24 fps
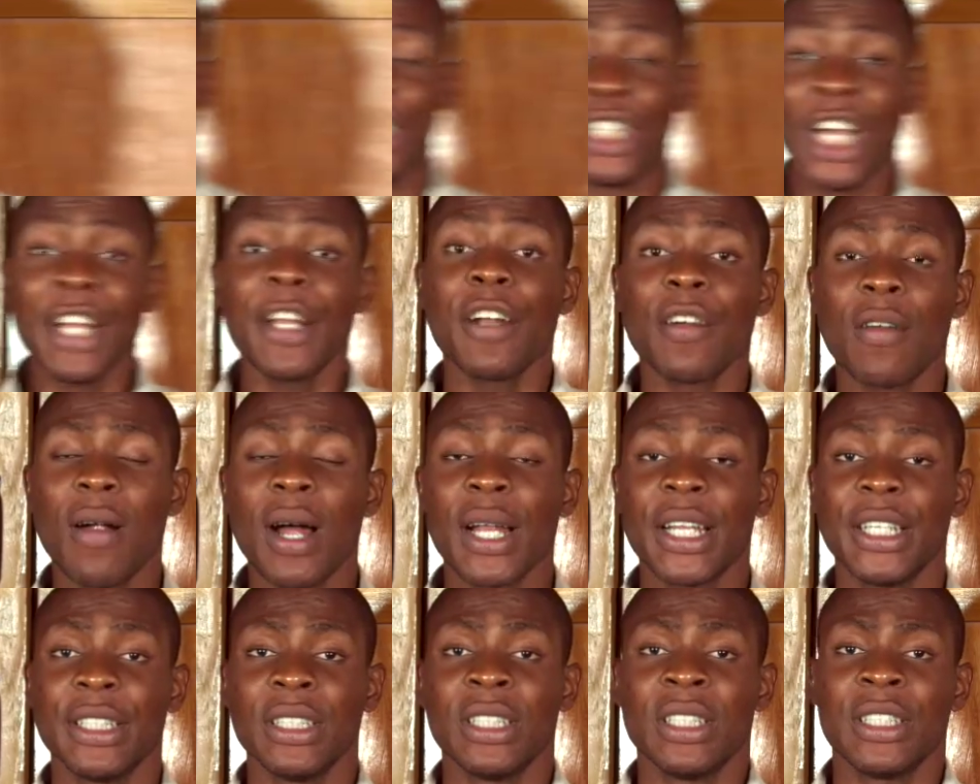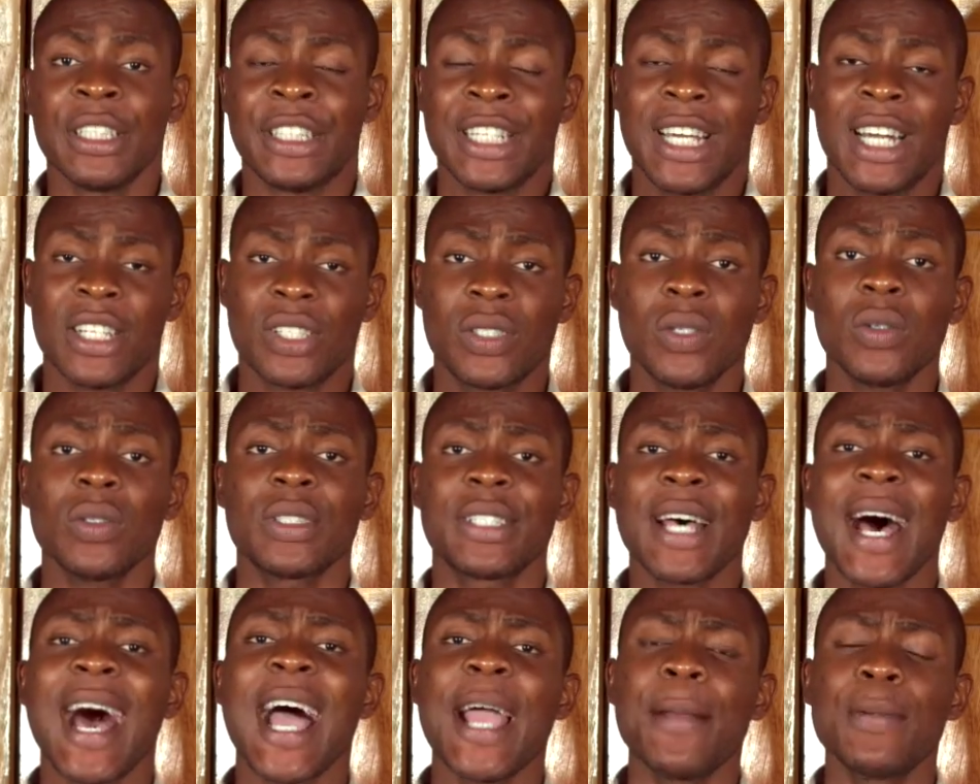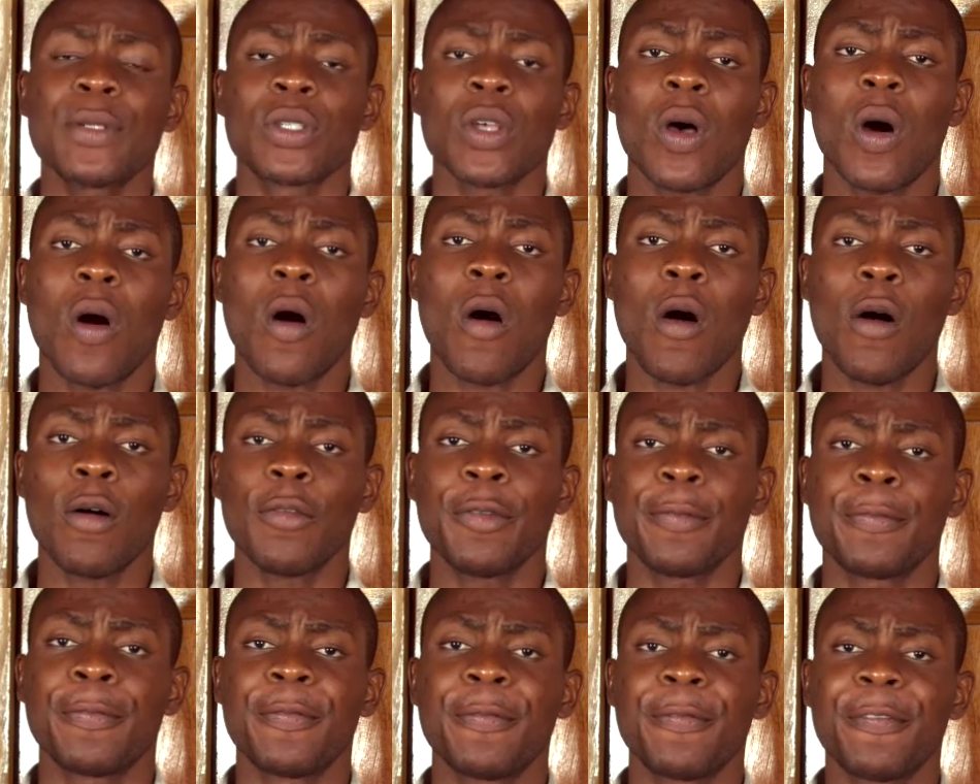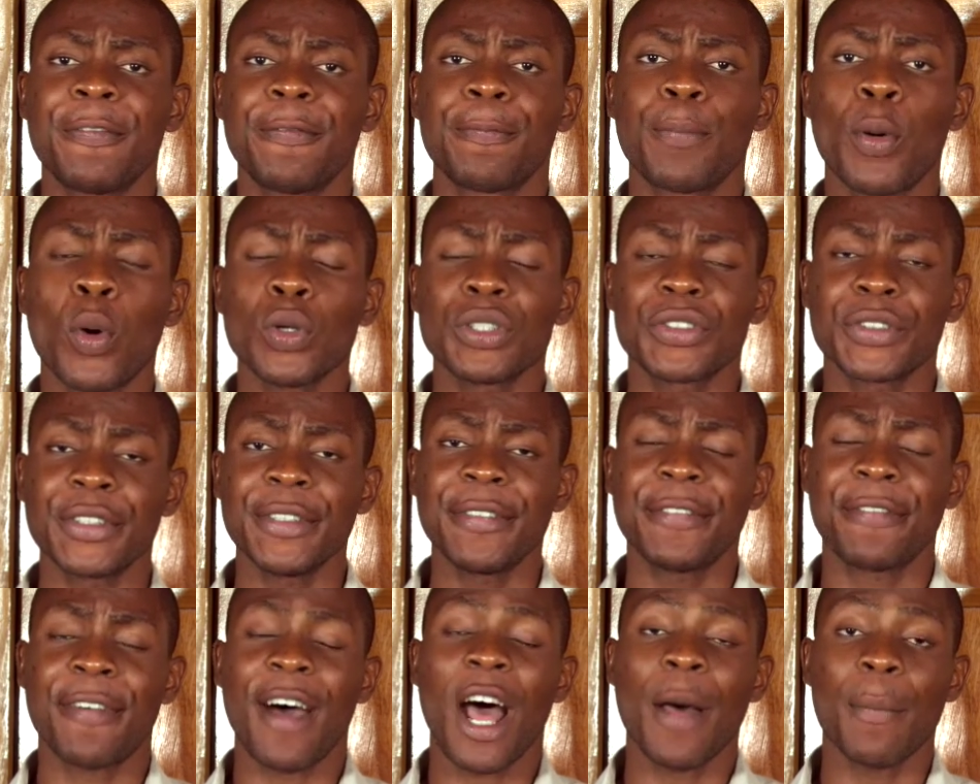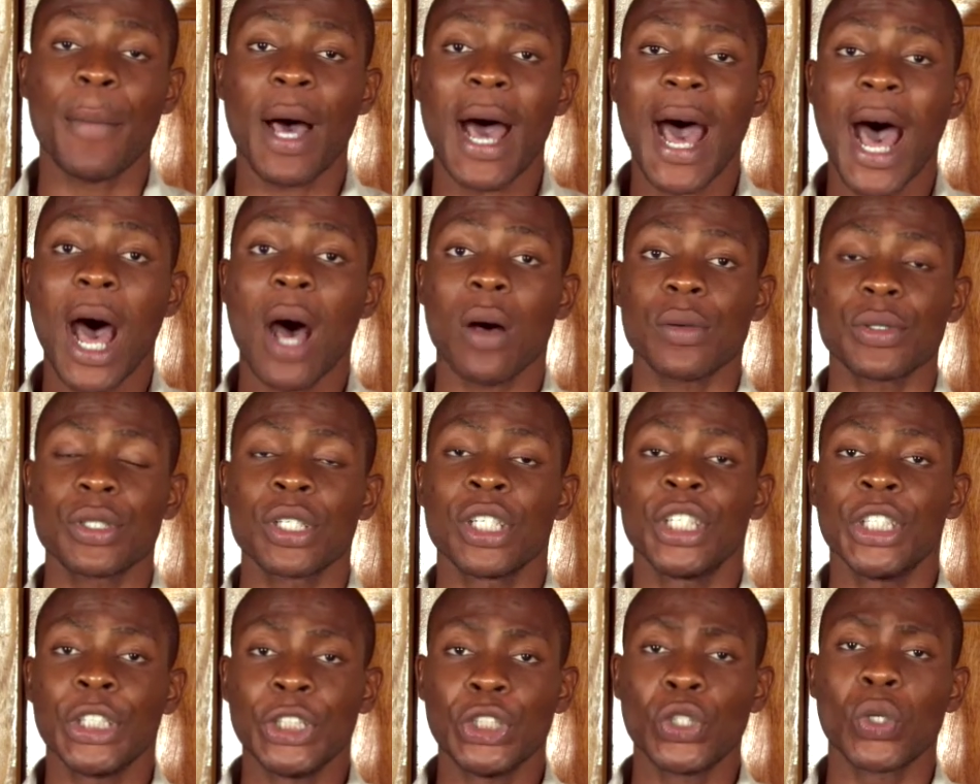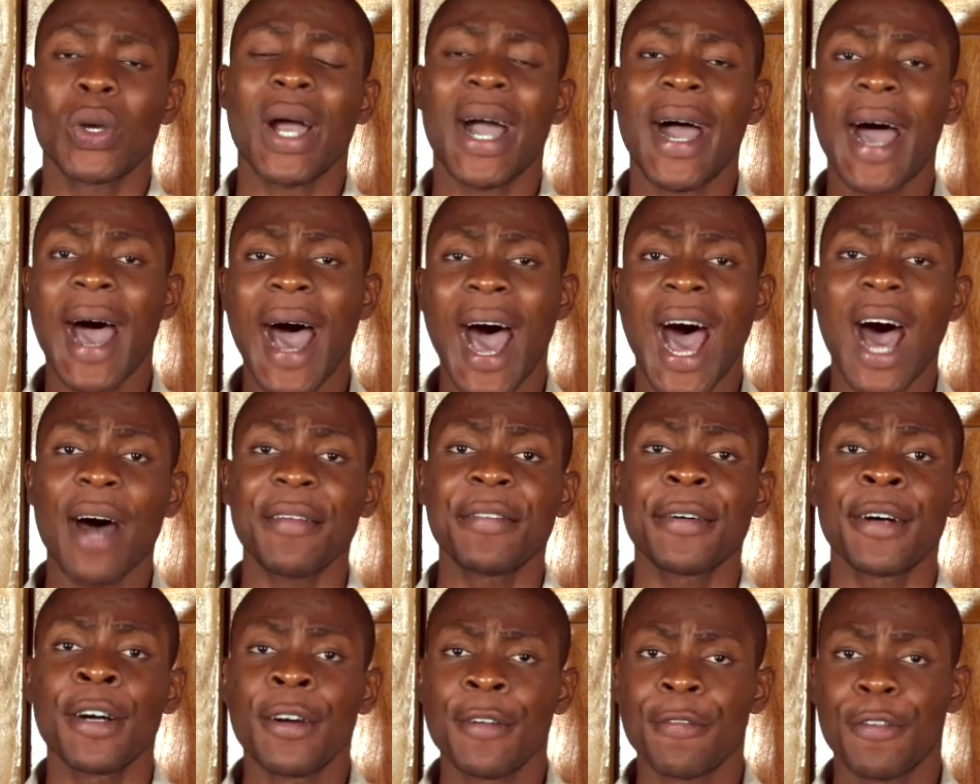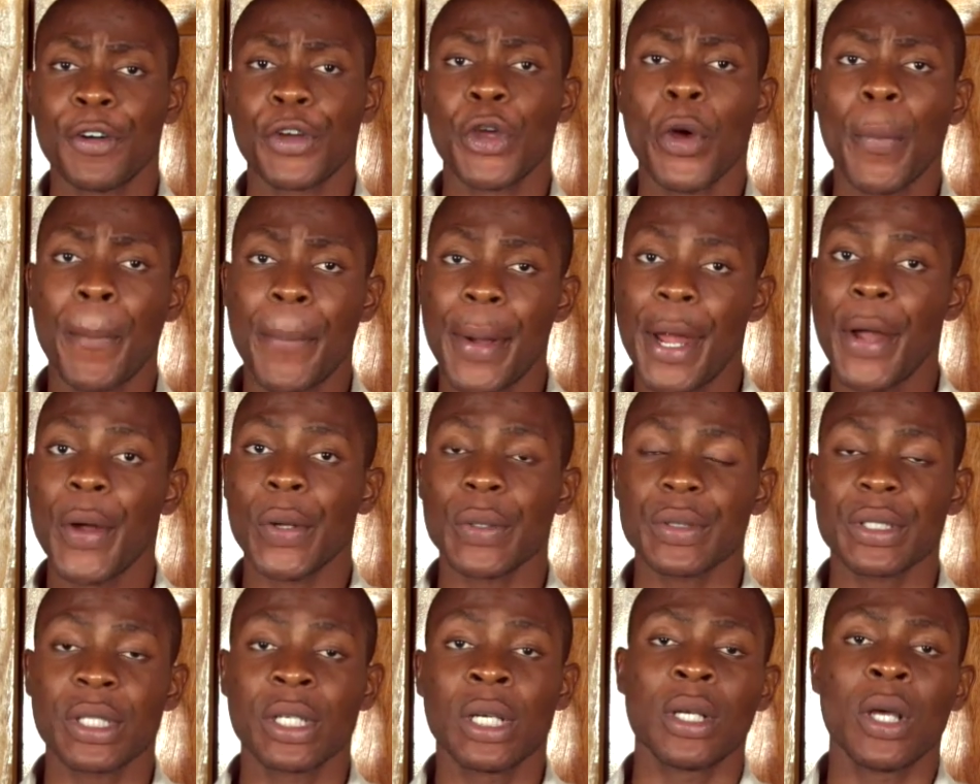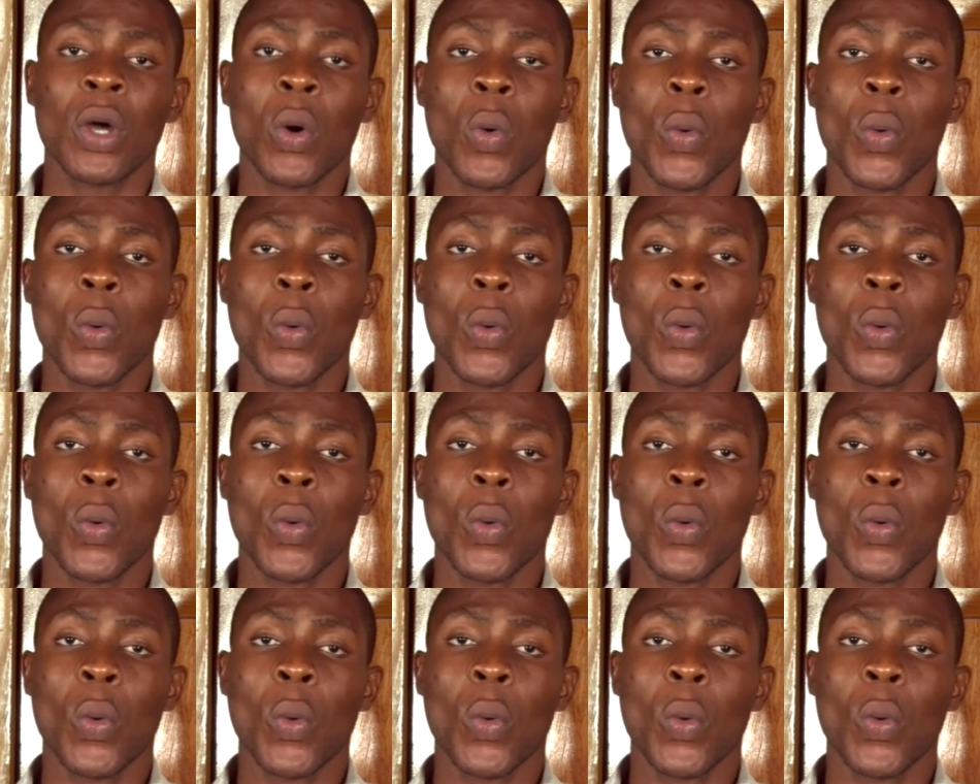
Generally, there are two types of poultry farm house you can have for your birds.